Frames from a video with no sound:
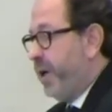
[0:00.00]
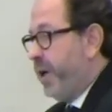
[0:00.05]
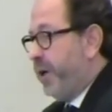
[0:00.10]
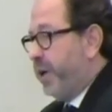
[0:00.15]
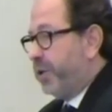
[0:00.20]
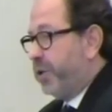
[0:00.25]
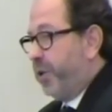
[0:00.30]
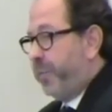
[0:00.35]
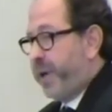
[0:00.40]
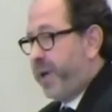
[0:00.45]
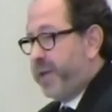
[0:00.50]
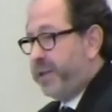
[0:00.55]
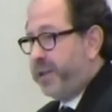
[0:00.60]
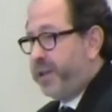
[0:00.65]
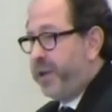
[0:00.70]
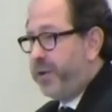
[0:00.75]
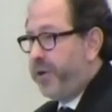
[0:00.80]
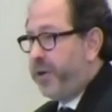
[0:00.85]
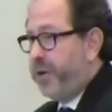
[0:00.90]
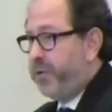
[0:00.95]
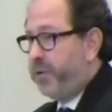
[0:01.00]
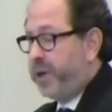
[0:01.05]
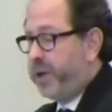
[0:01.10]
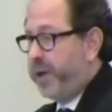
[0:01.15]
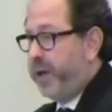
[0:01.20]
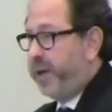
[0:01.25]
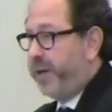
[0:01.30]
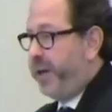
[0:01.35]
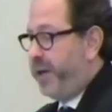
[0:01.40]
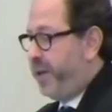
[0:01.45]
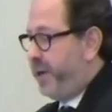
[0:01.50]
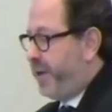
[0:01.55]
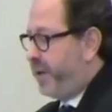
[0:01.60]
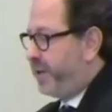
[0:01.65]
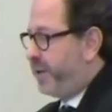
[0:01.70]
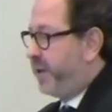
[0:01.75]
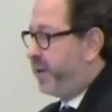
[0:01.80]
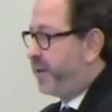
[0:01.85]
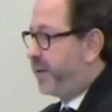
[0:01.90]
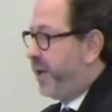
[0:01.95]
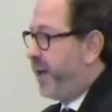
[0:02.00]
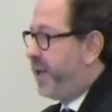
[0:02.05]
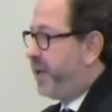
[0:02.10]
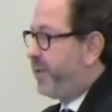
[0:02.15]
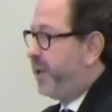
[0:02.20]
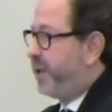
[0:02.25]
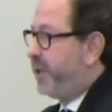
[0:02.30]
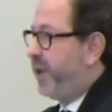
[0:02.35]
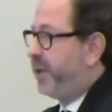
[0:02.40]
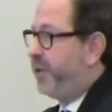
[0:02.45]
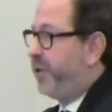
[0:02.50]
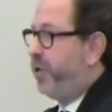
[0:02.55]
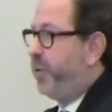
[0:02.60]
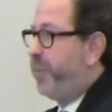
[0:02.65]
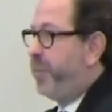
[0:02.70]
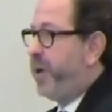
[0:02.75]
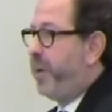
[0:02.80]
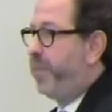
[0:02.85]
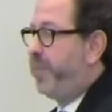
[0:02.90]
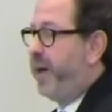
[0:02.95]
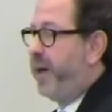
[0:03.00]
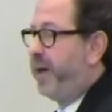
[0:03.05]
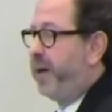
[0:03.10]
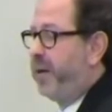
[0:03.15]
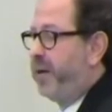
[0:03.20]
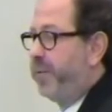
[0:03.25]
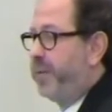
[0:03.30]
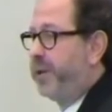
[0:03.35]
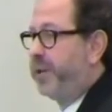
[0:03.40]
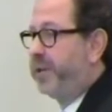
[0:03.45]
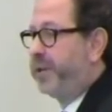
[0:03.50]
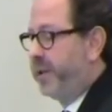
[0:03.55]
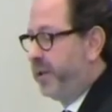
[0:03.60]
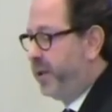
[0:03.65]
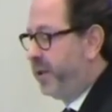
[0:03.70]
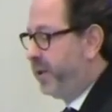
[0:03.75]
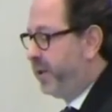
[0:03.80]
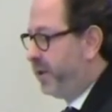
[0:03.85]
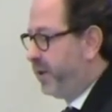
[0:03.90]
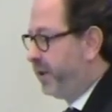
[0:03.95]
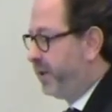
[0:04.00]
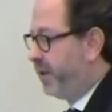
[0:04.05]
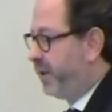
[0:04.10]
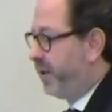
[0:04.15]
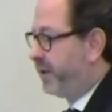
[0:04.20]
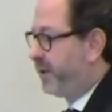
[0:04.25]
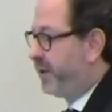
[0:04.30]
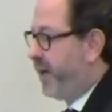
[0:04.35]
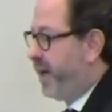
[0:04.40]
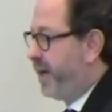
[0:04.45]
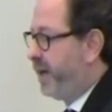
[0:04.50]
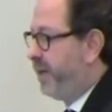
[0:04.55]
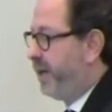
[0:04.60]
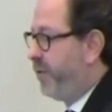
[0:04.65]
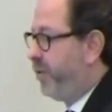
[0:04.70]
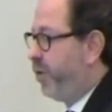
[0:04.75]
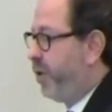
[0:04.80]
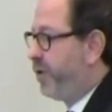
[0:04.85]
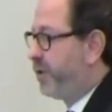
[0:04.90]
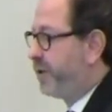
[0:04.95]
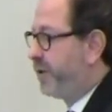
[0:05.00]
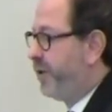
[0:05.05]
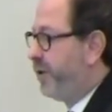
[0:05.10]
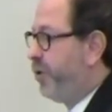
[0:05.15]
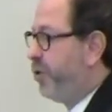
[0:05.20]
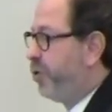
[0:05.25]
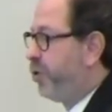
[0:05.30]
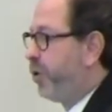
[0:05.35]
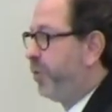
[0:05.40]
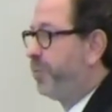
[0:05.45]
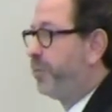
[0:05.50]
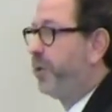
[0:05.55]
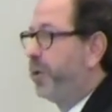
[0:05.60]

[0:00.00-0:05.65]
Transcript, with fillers: So President Juncker, in his statement at the European Parliament, said he wants in Europe